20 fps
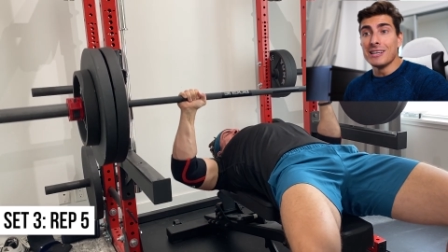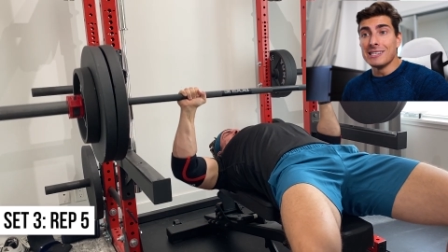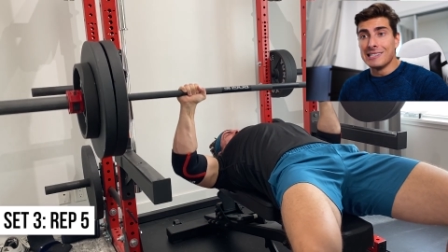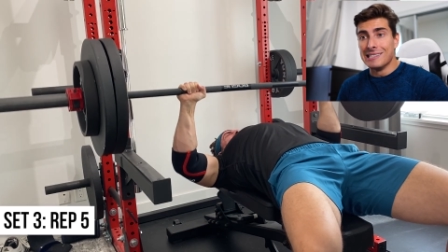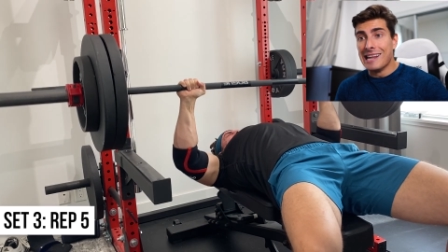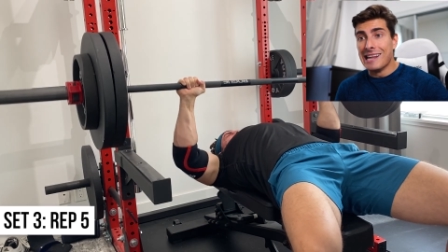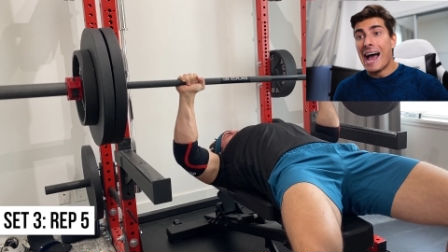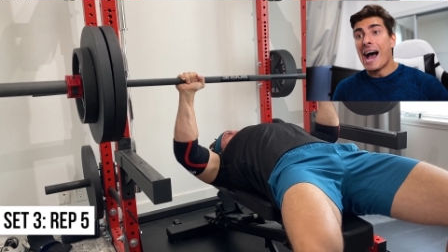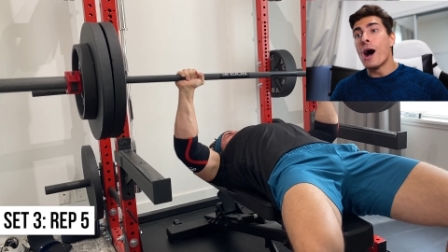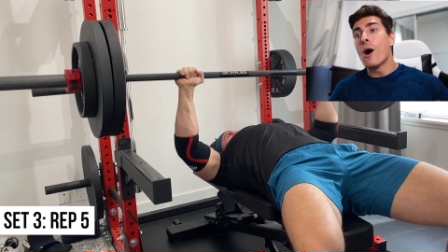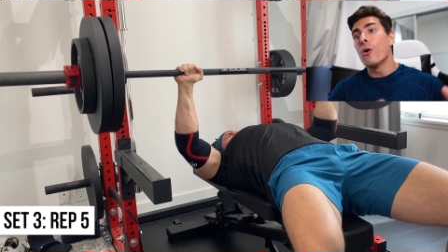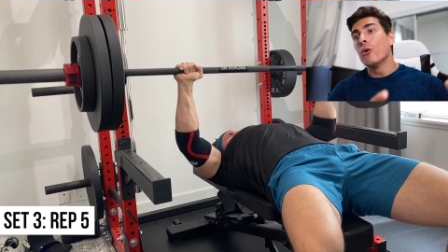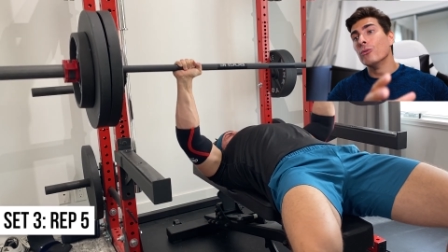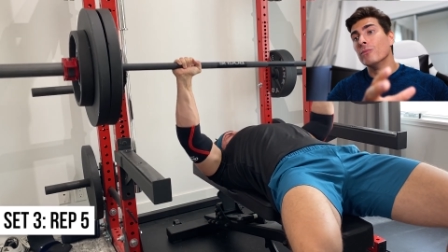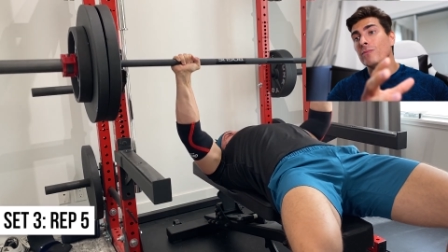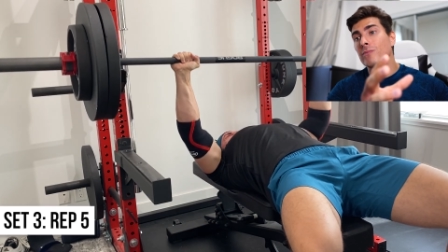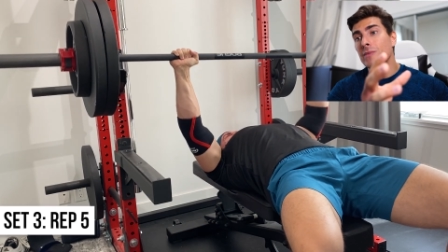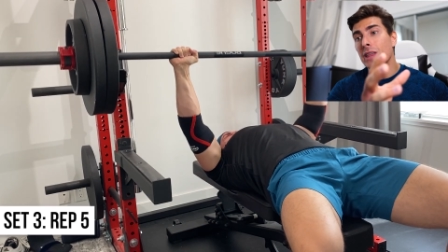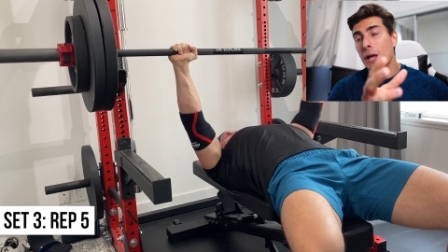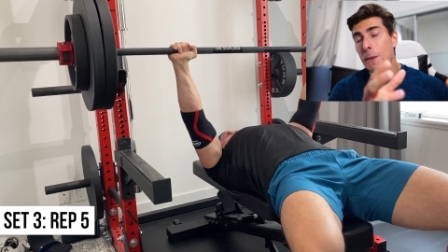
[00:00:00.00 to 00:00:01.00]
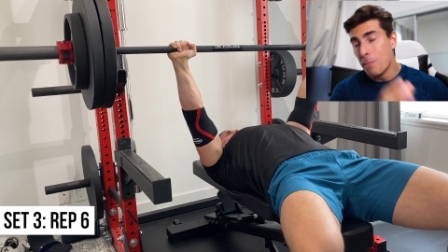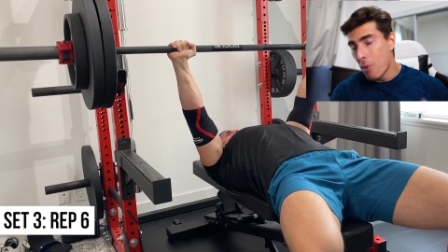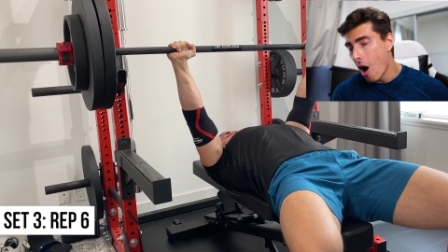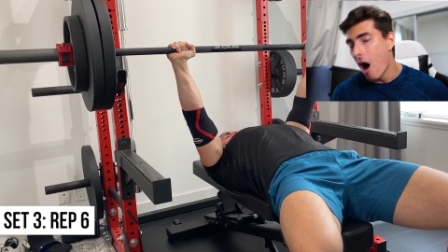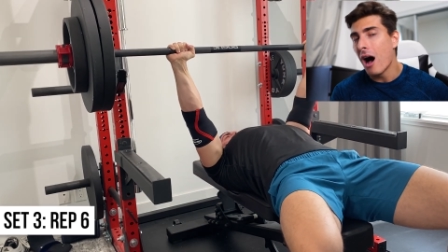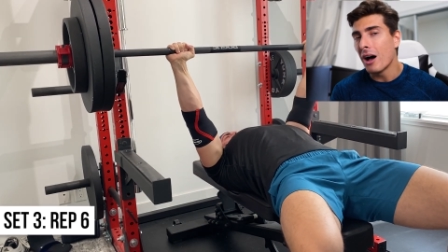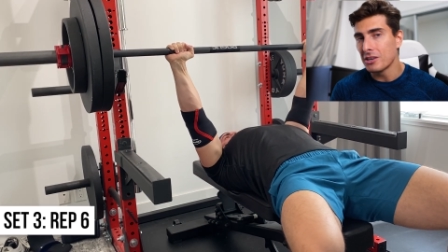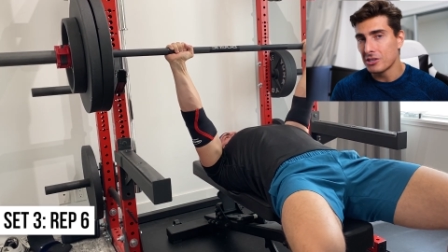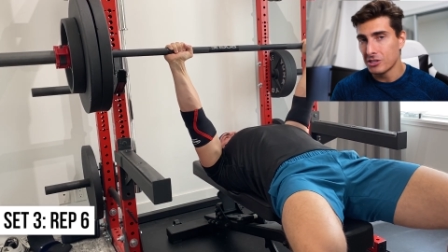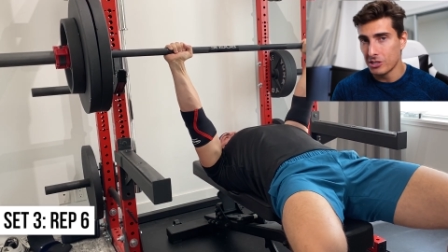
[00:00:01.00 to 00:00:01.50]
is now
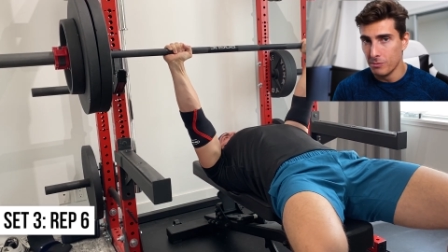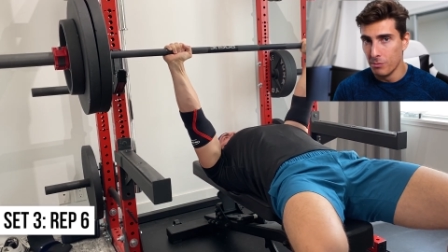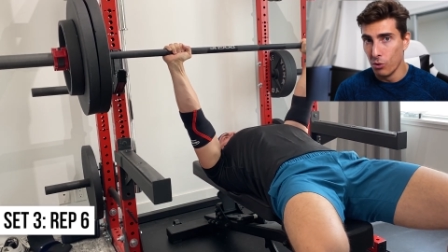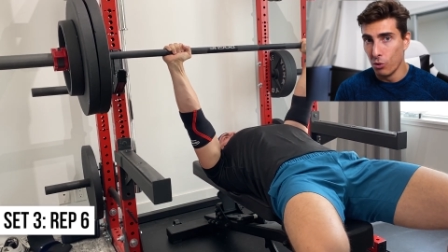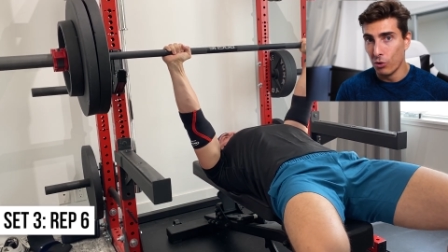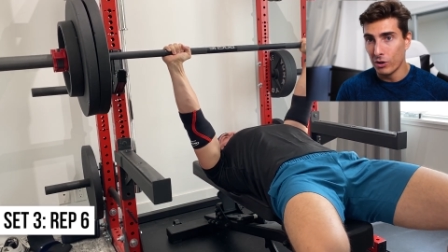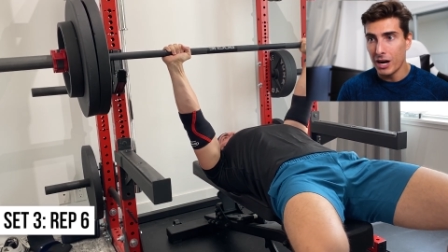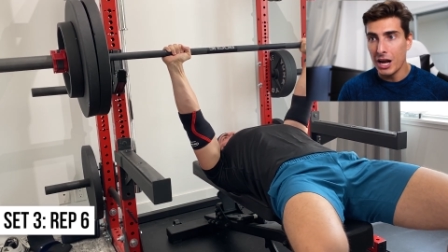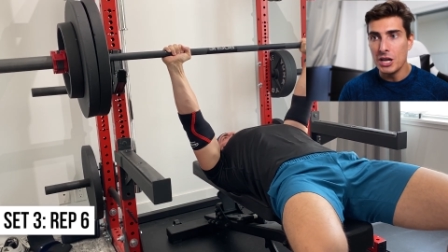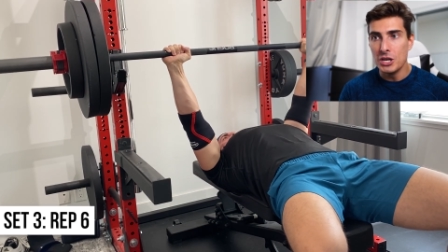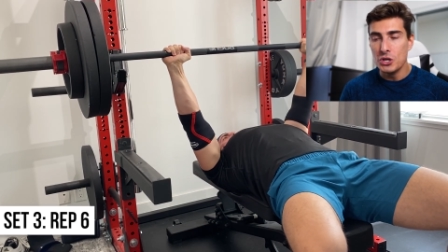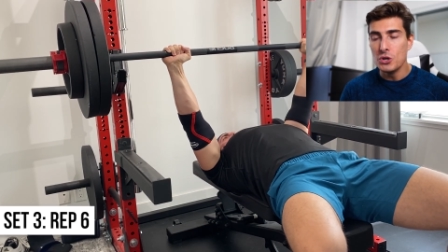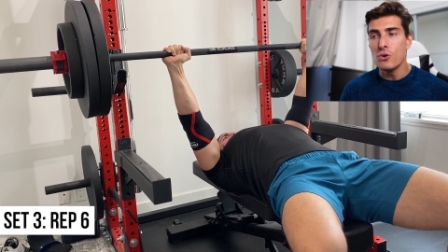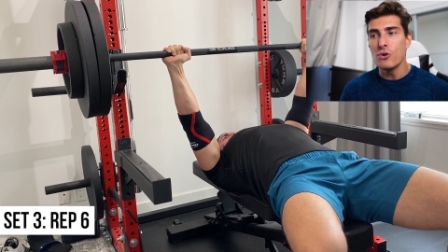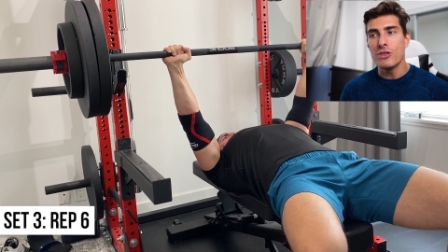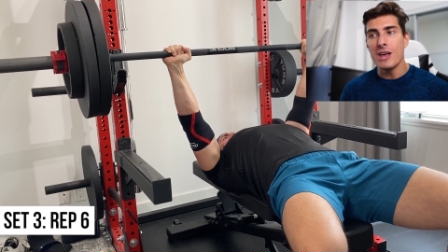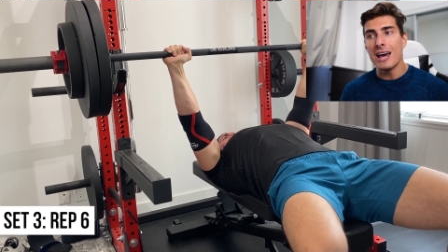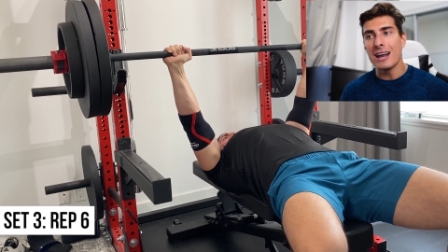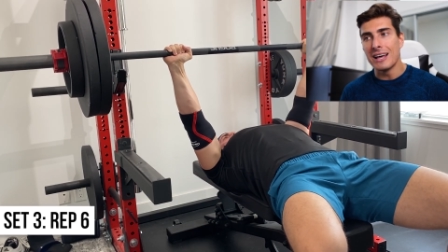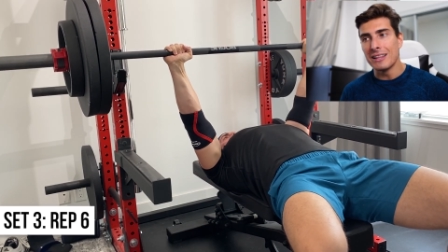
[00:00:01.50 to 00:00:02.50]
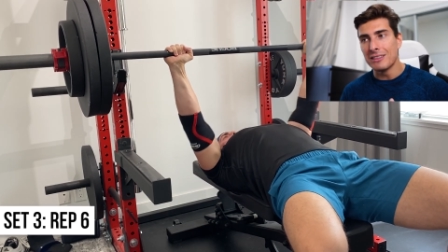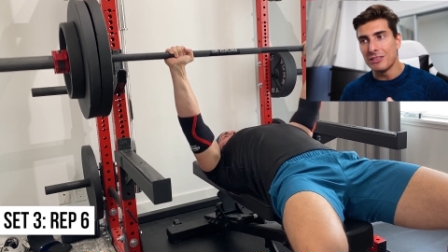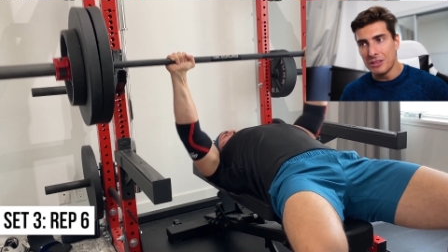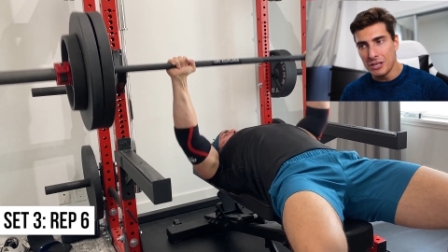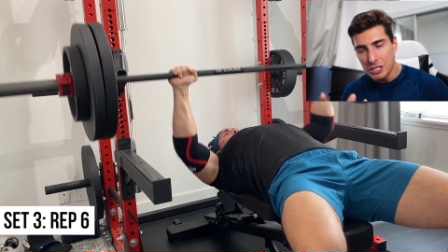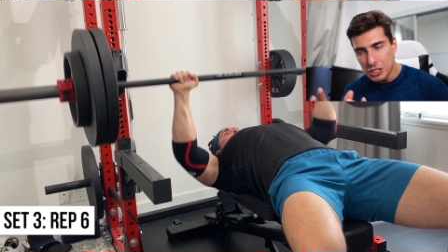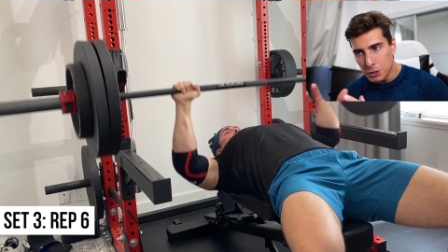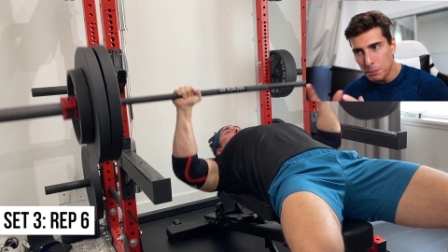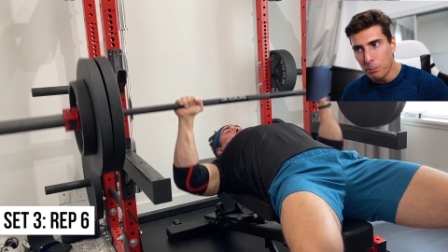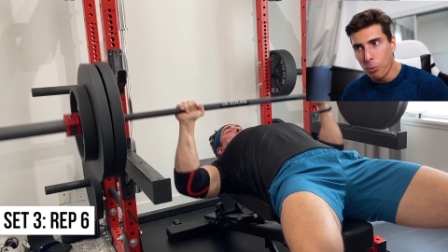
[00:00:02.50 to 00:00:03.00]
impossible. And I knew that at
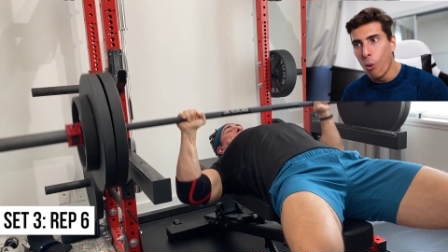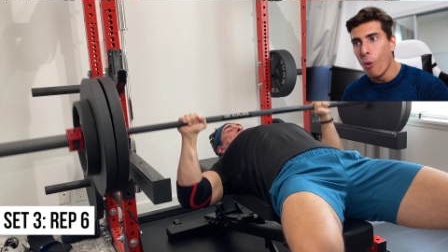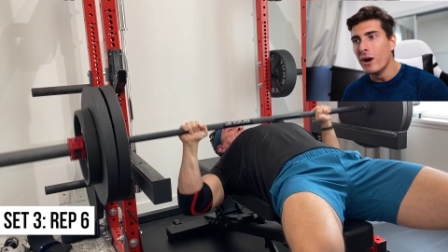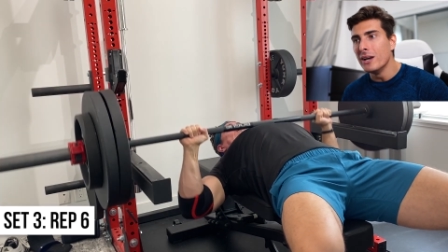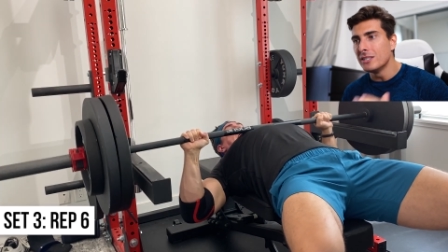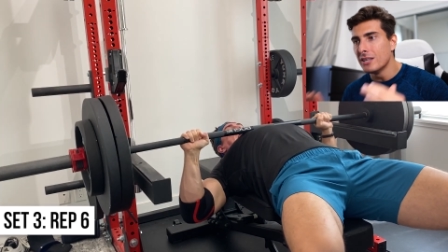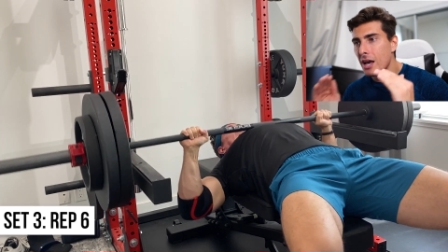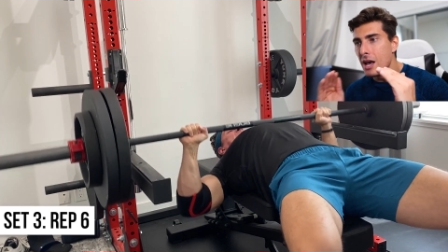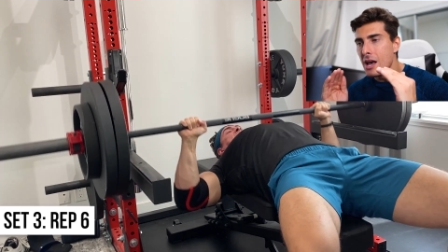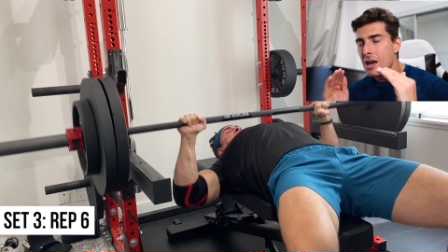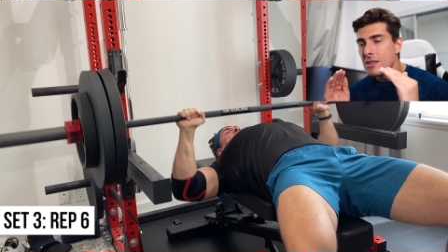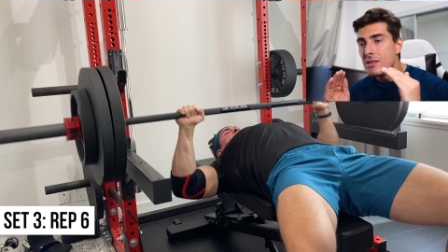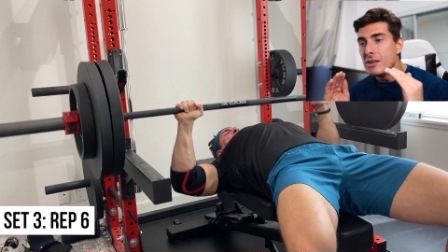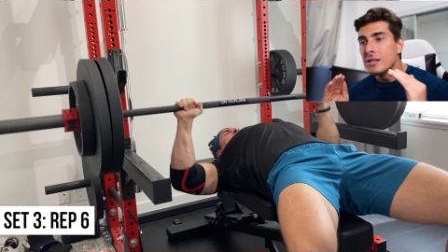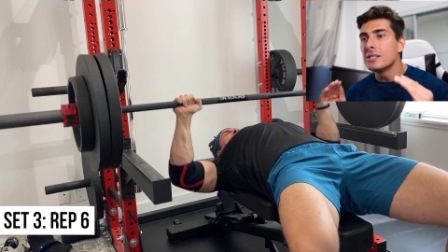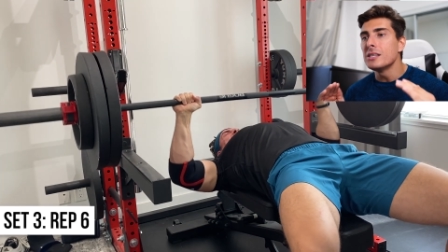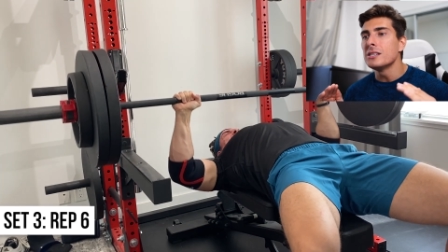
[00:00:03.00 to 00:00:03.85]
this point, this